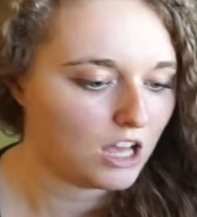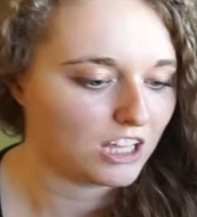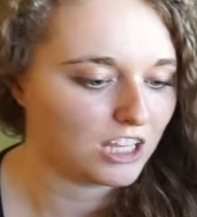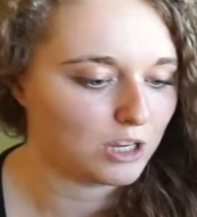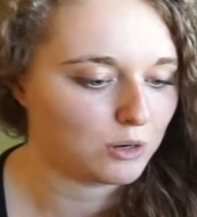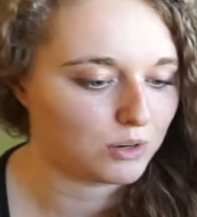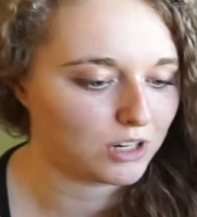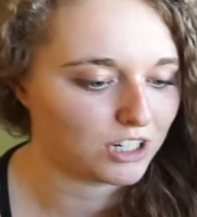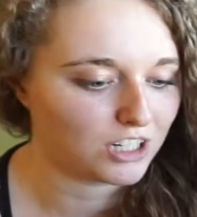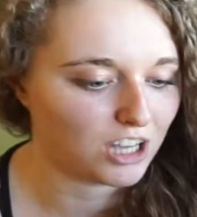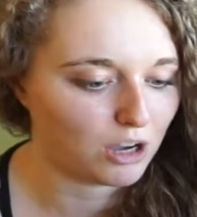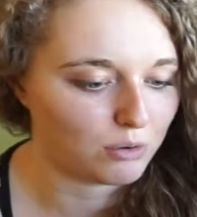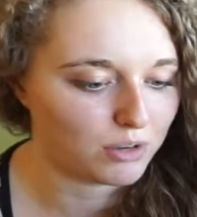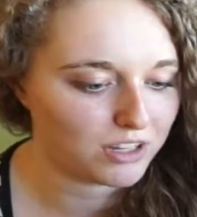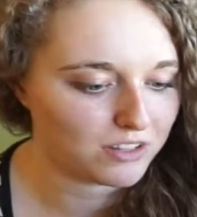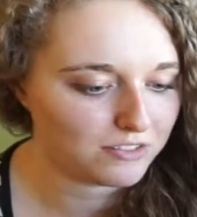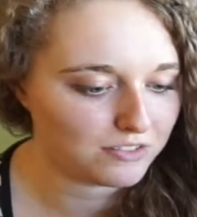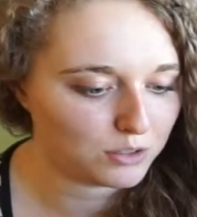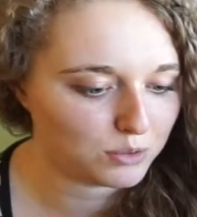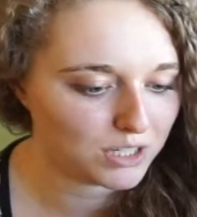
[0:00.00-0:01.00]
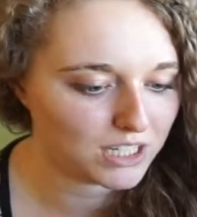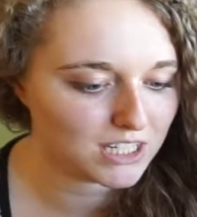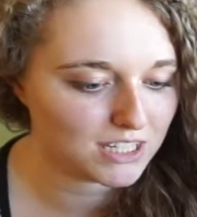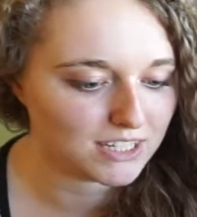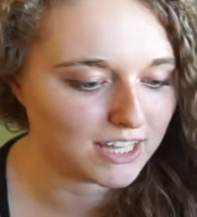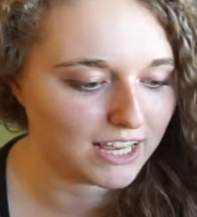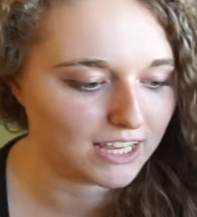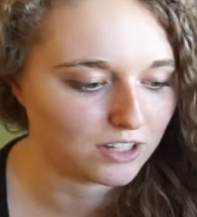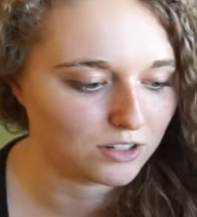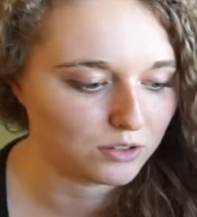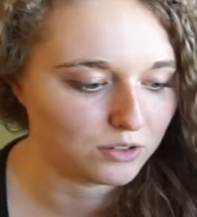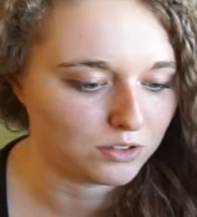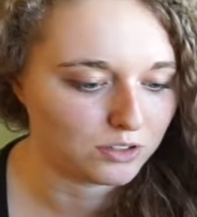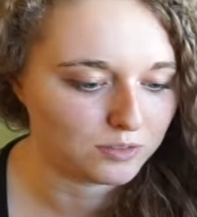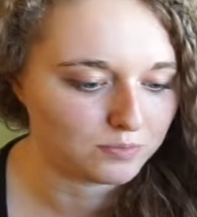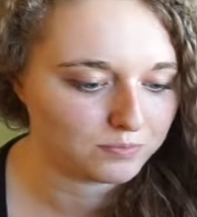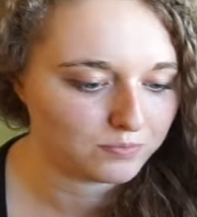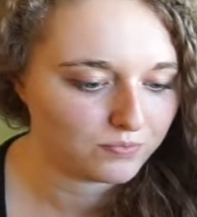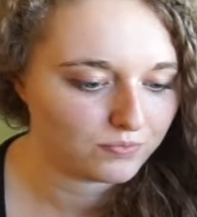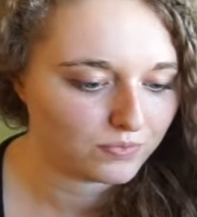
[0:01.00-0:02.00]
You are going through a
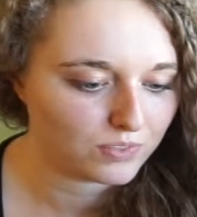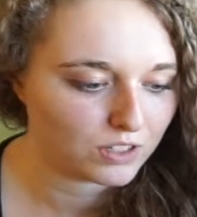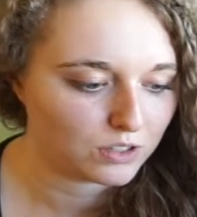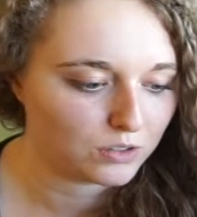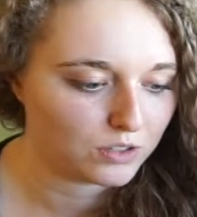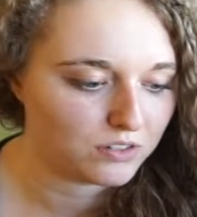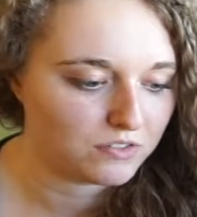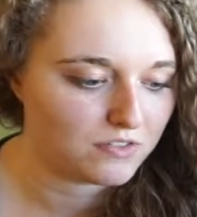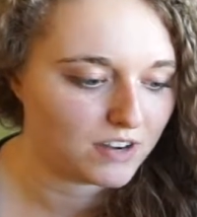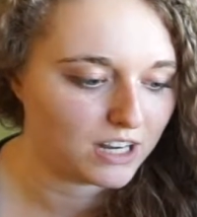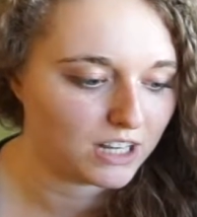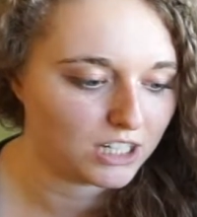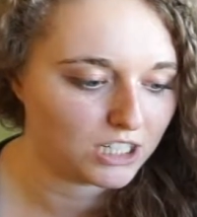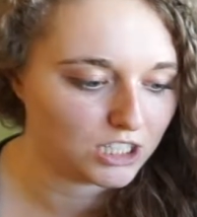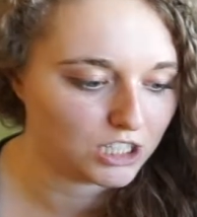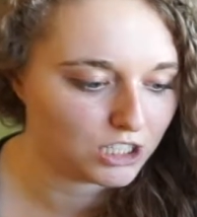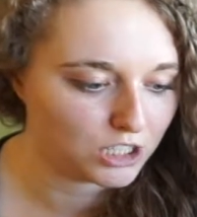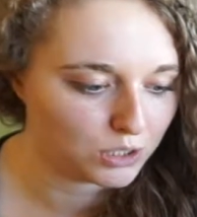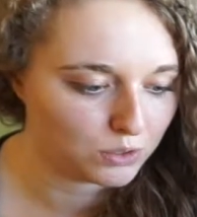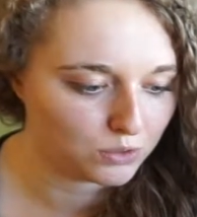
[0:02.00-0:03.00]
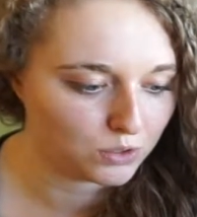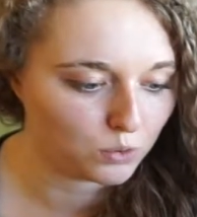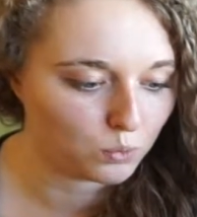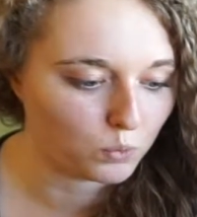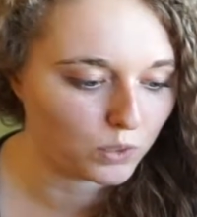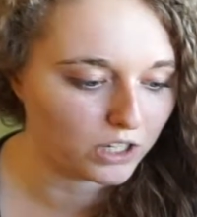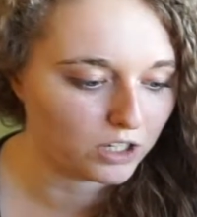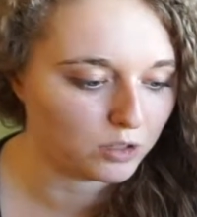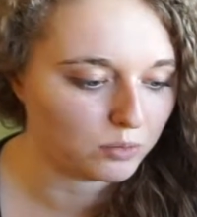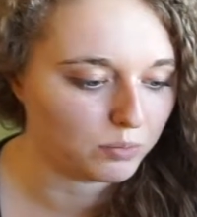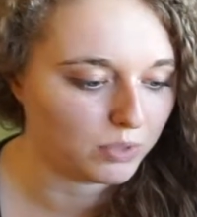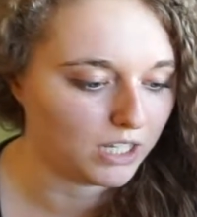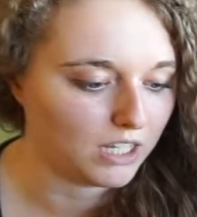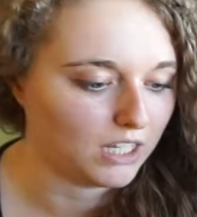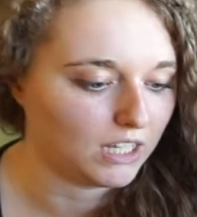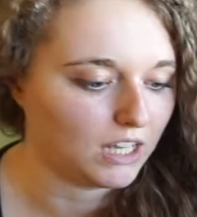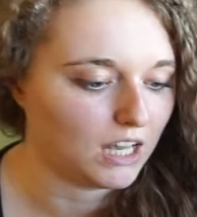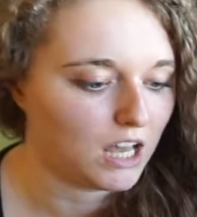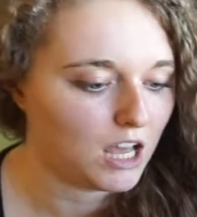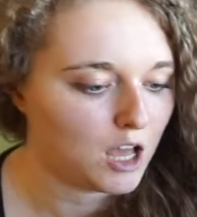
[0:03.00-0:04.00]
cycle, or very soon will
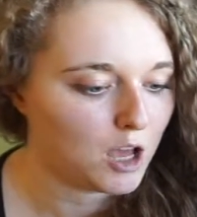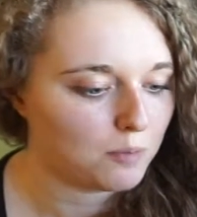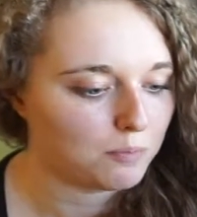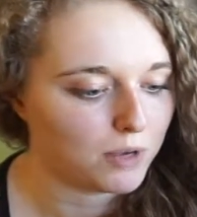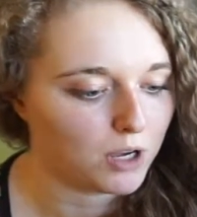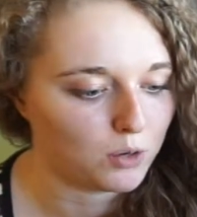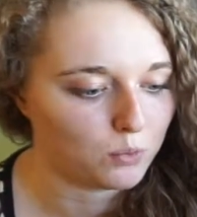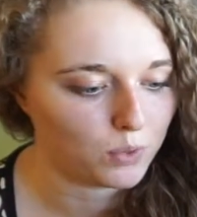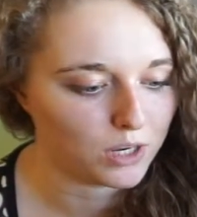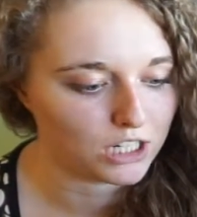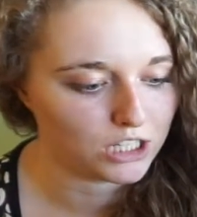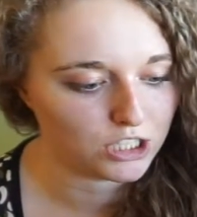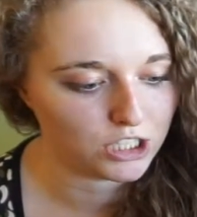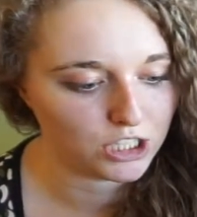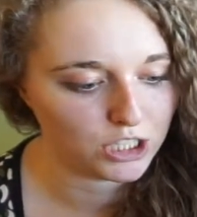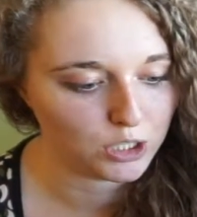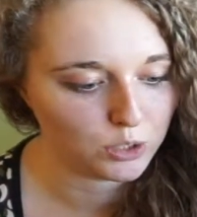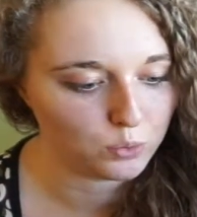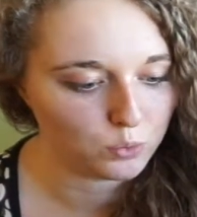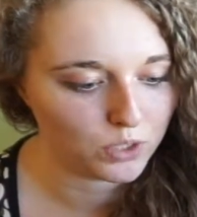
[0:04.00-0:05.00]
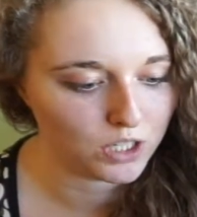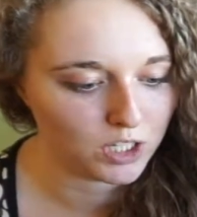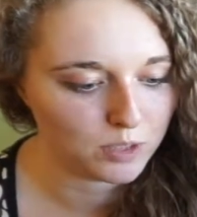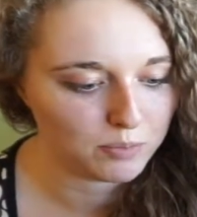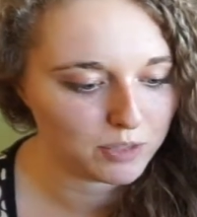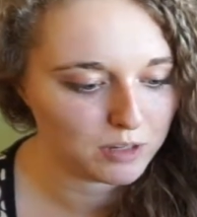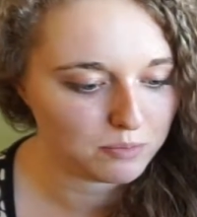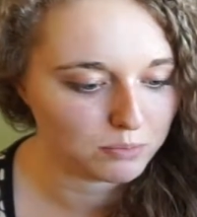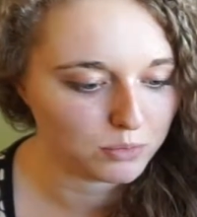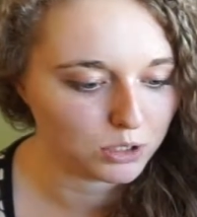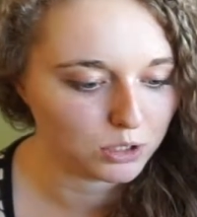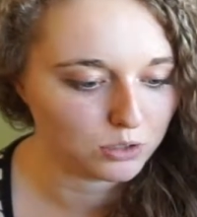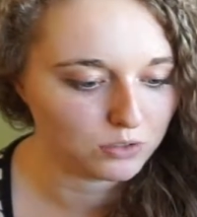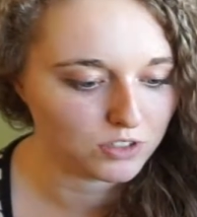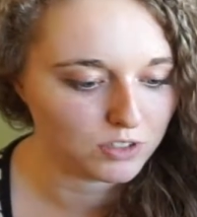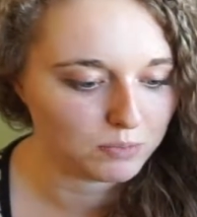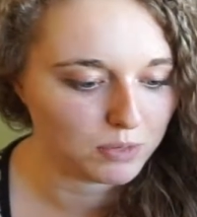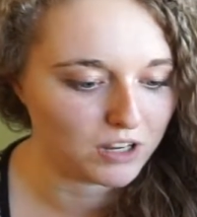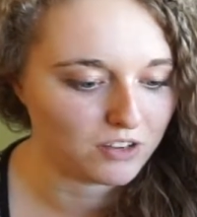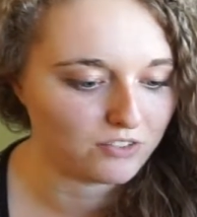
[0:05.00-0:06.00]
be, by which you will be
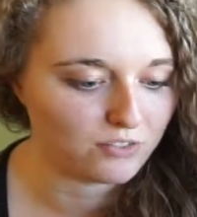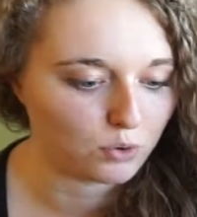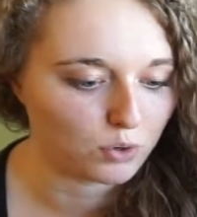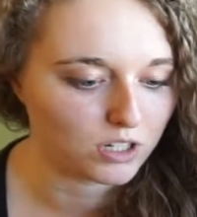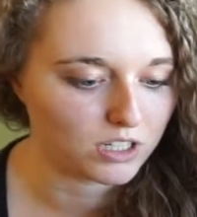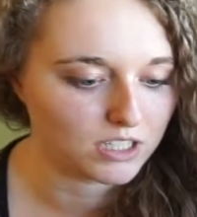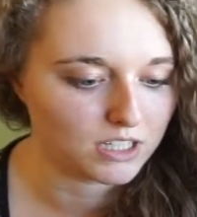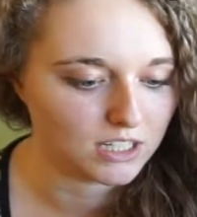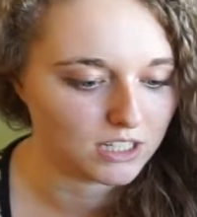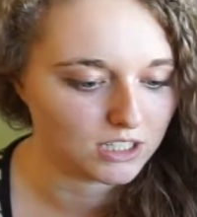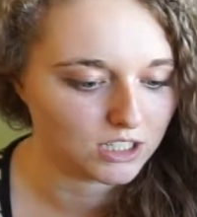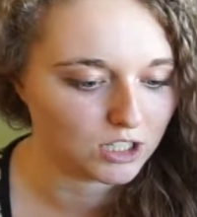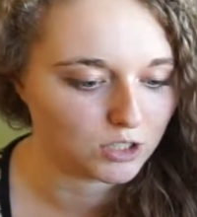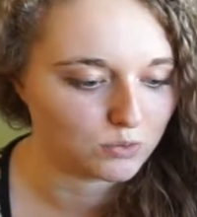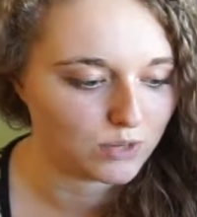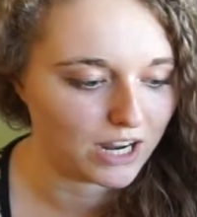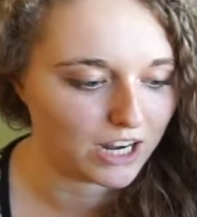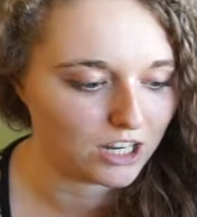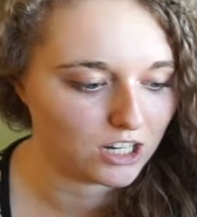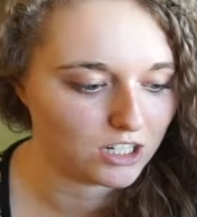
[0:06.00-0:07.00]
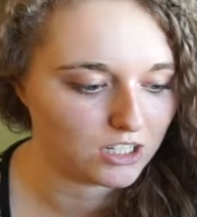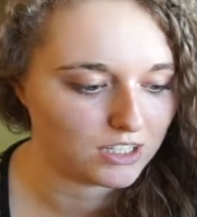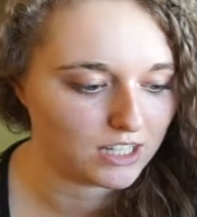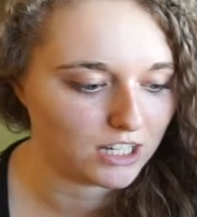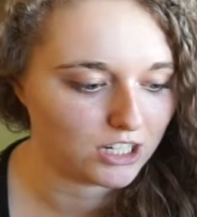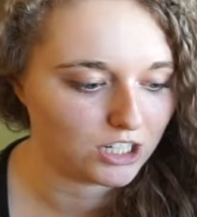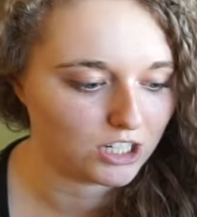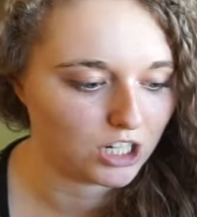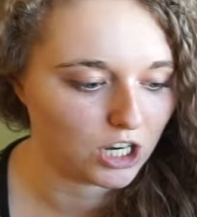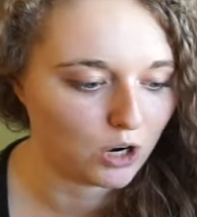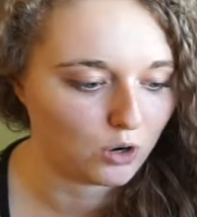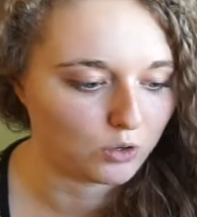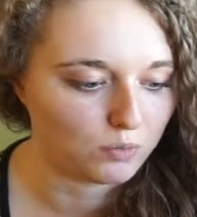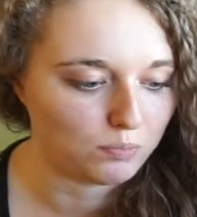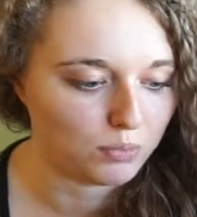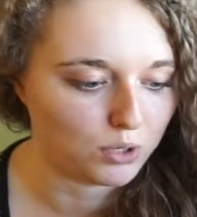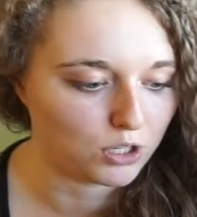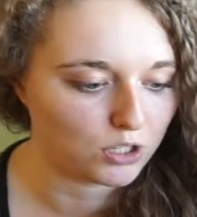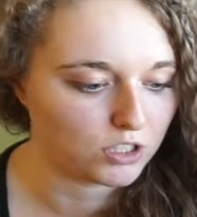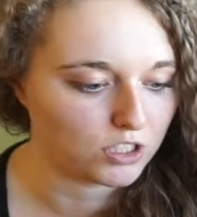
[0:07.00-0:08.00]
moved by forces greater than your own
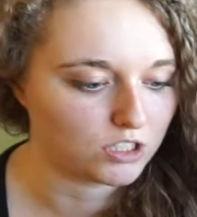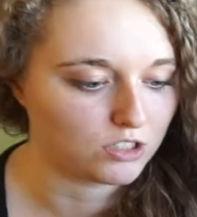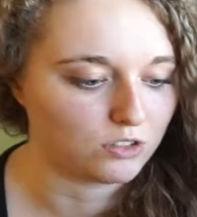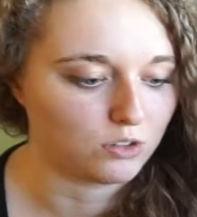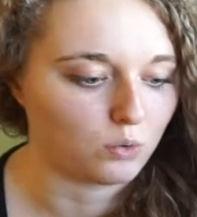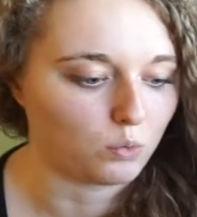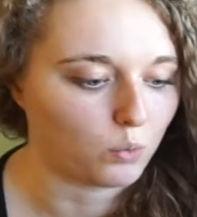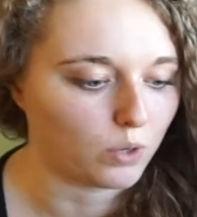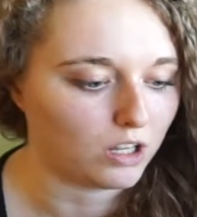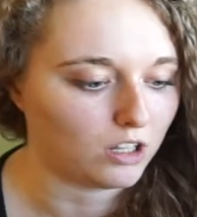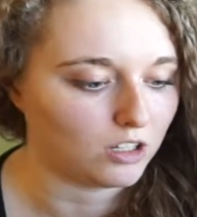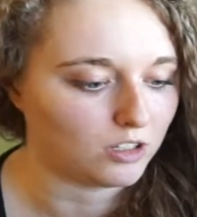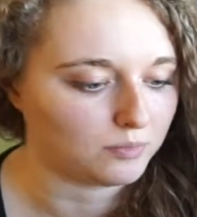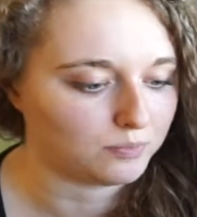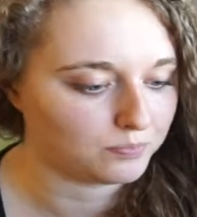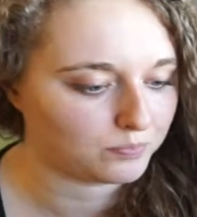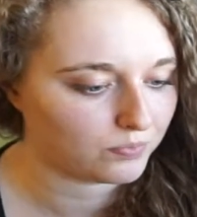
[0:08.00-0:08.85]
personal will.